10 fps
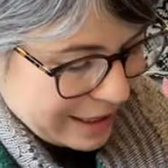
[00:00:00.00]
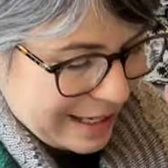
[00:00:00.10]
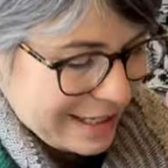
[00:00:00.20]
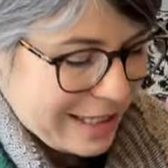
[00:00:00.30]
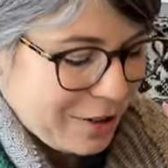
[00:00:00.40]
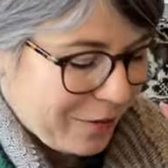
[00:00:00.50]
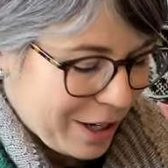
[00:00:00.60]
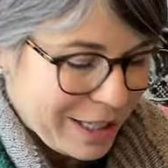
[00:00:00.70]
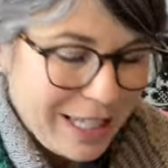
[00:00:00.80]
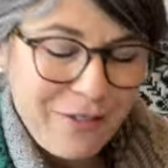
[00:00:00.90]
that's as far
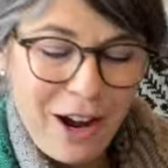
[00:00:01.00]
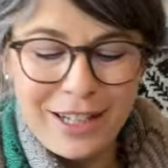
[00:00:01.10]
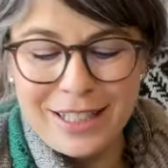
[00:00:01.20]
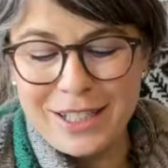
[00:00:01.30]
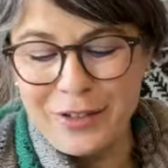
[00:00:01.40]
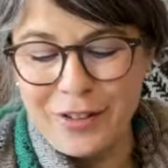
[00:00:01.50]
as I've gotten so